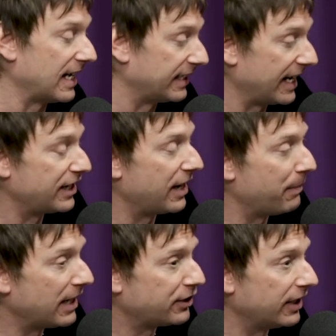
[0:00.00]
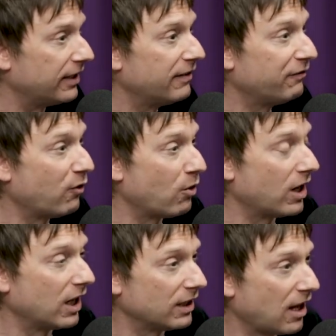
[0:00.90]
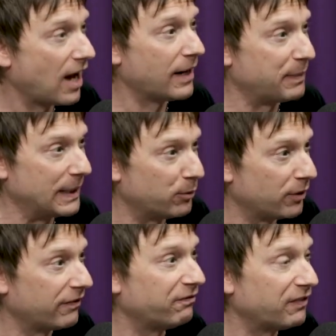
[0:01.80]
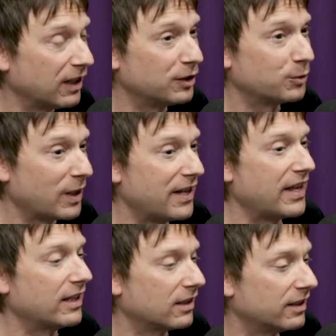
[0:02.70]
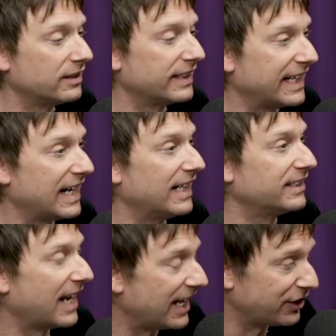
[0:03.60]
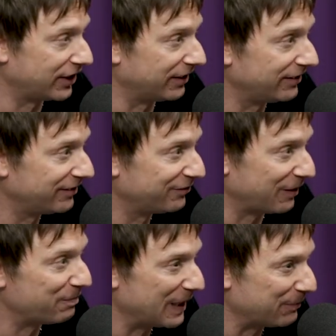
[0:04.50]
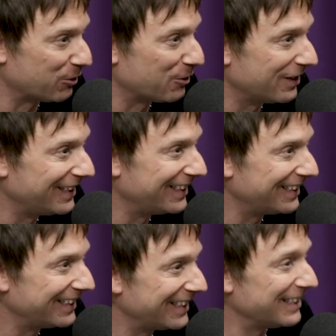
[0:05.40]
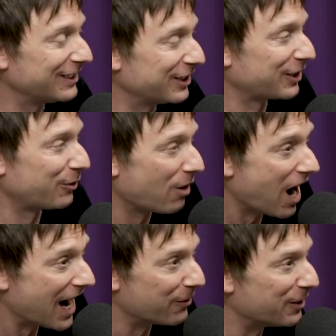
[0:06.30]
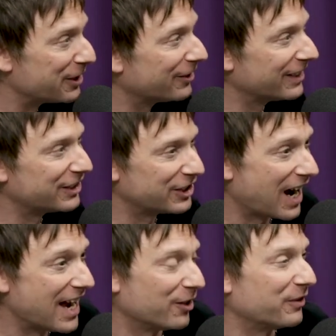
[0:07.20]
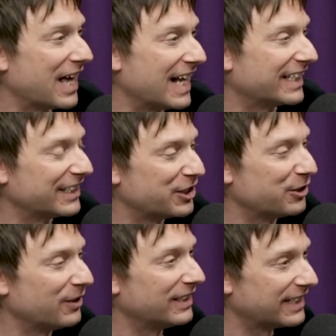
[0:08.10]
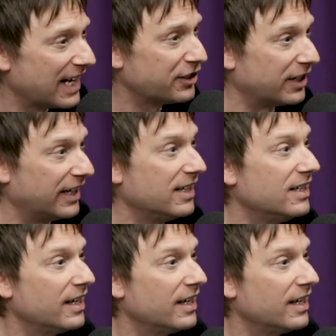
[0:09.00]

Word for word: As AJ mentioned, for a lot of people, the first way they learn to get attention from people is to cry. When you're a child, that gets you attention.